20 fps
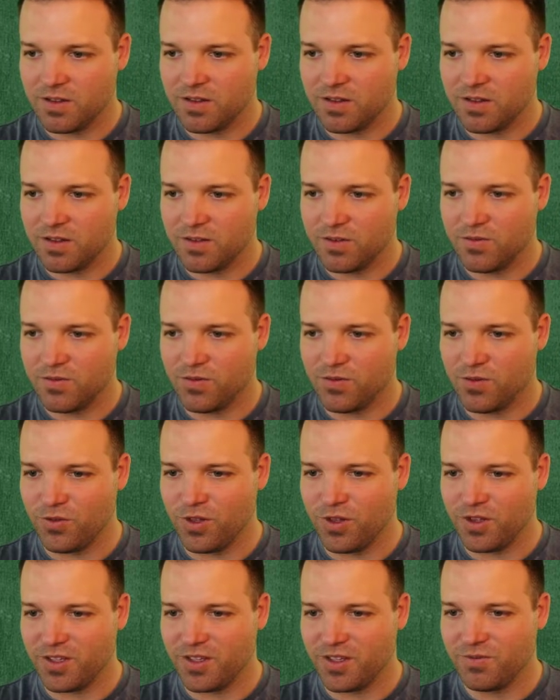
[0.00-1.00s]
It's
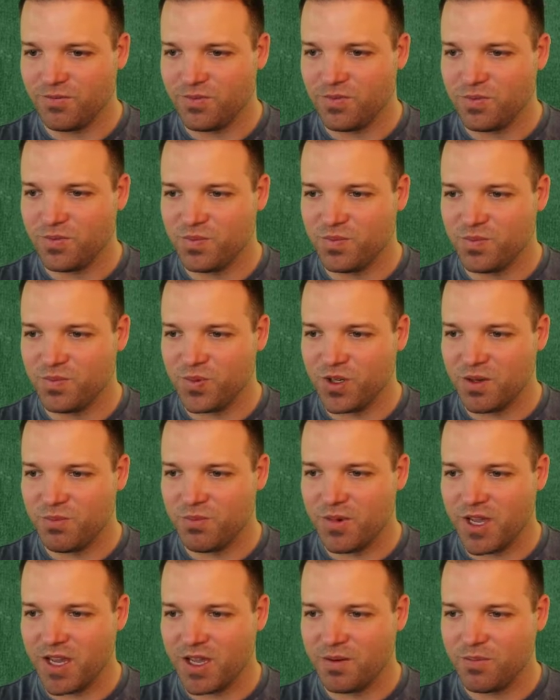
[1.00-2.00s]
really pretty
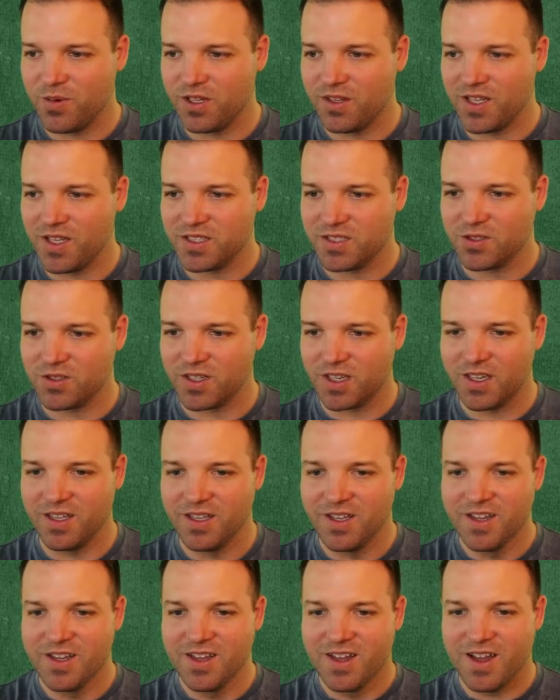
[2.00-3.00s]
bad, but that's okay.
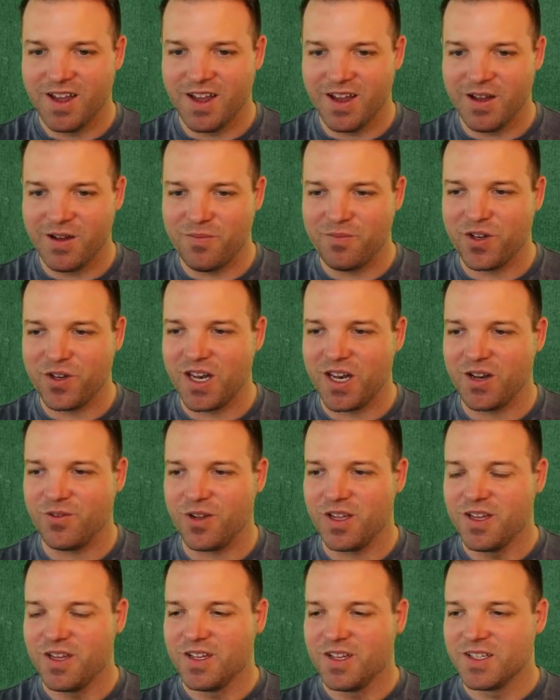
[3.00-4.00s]
But anyway,
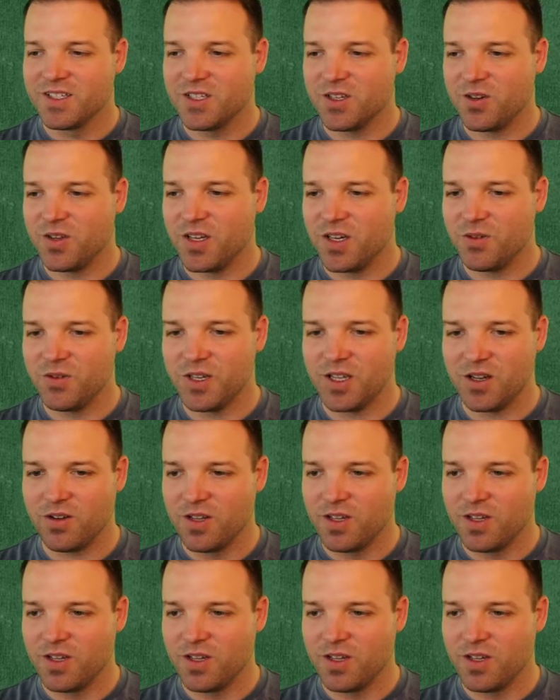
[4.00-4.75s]
so here we go.